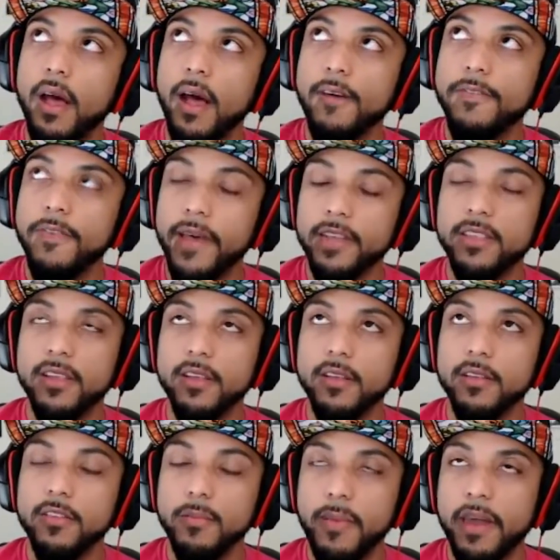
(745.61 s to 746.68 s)
affect
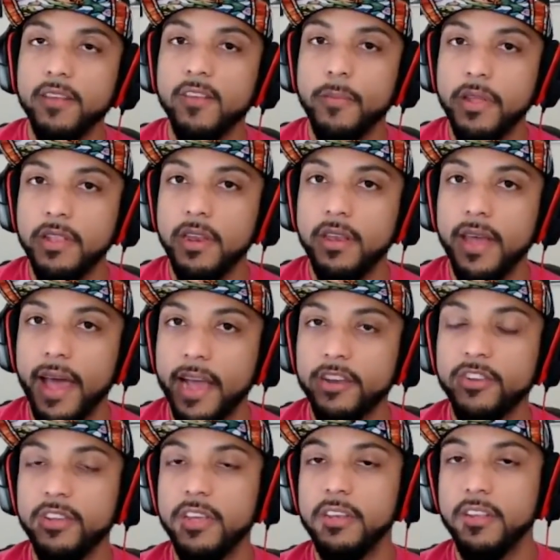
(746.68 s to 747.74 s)
somebody's ability to
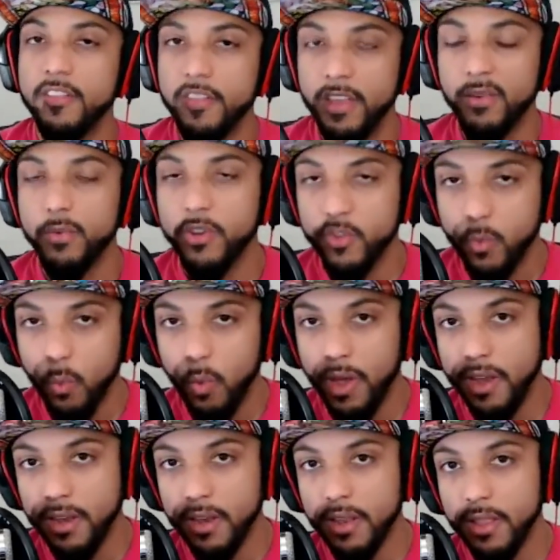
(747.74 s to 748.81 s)
actually distinguish
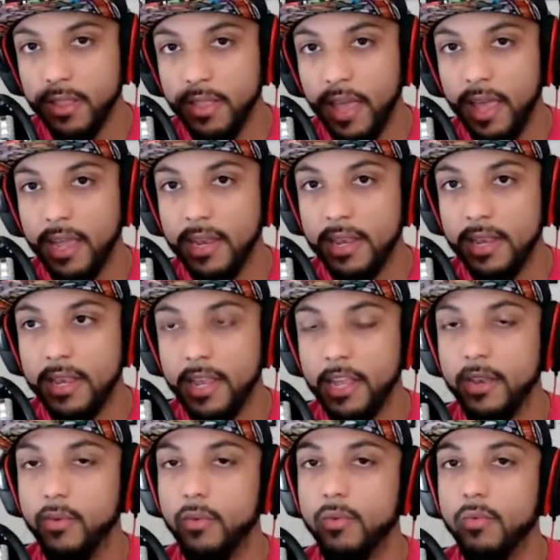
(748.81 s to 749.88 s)
what they did
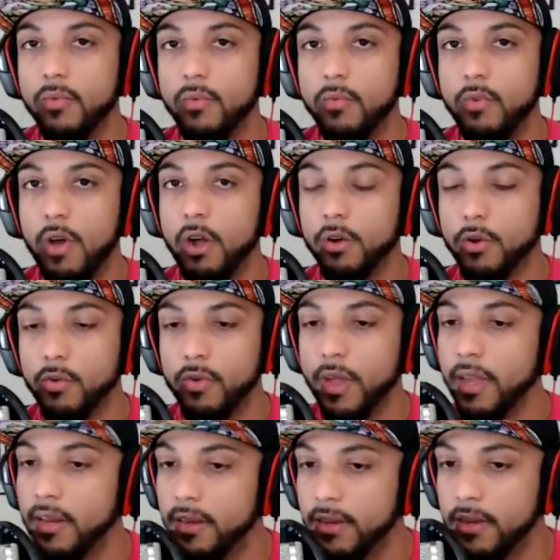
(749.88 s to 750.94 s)
wrong or
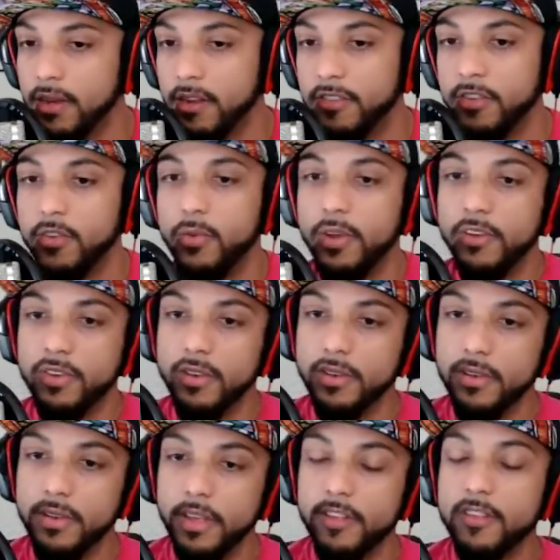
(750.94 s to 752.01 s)
right in a situation?
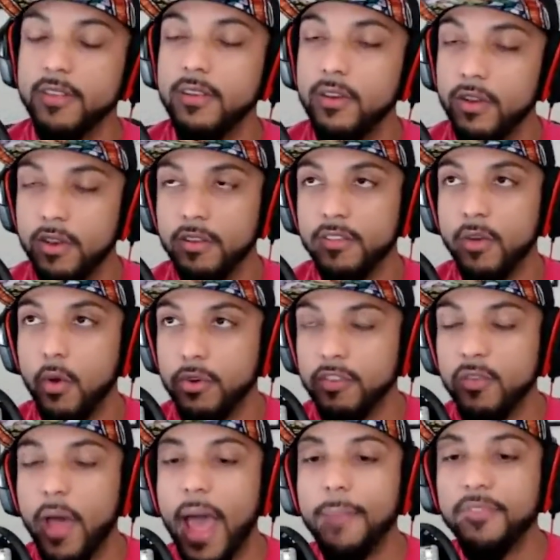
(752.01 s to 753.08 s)
Like, there's
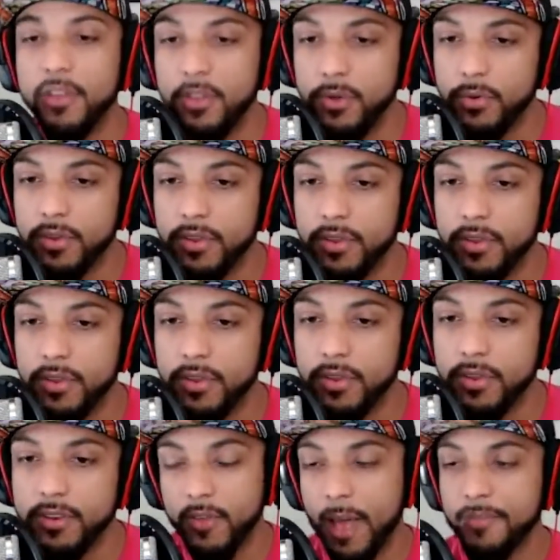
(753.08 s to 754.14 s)
no absolute. There's no
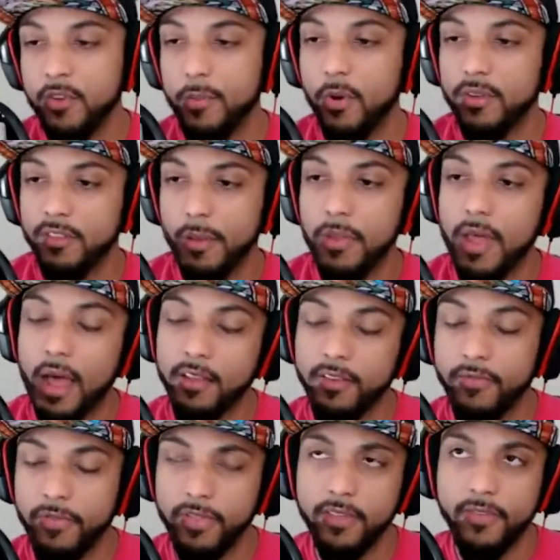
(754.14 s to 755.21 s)
absolute. But some of
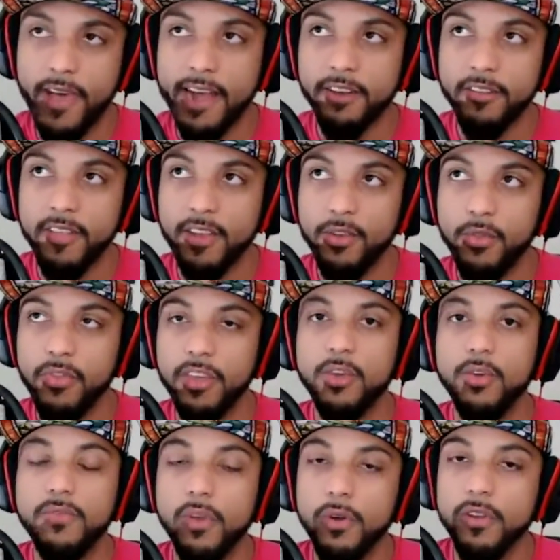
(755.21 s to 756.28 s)
the factors that you
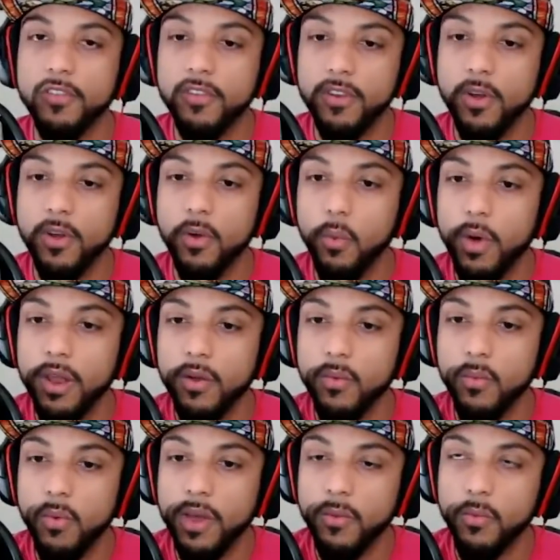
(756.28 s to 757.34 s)
think you've noticed, what
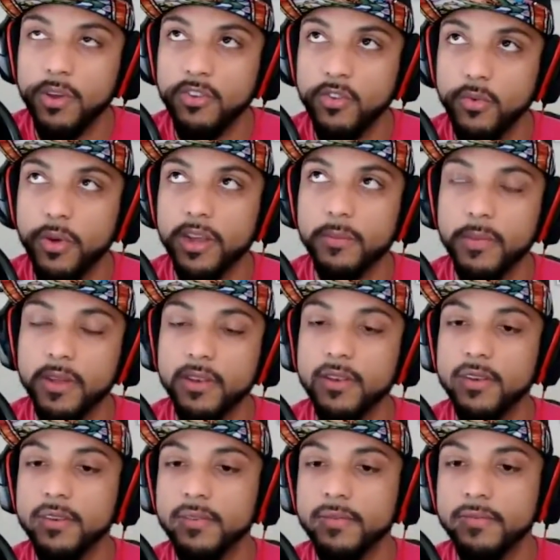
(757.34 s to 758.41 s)
would you recommend?
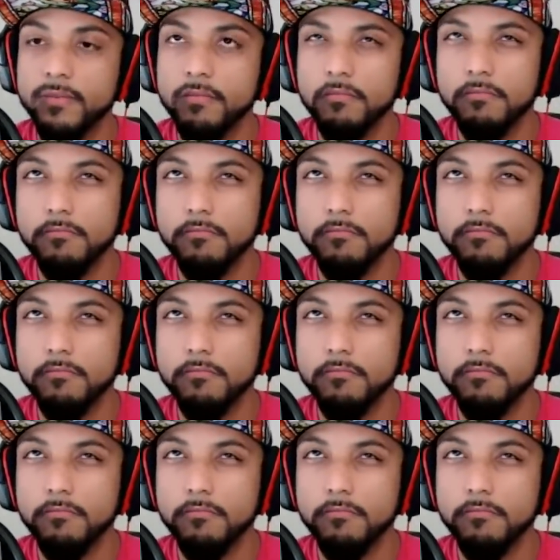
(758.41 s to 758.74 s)
There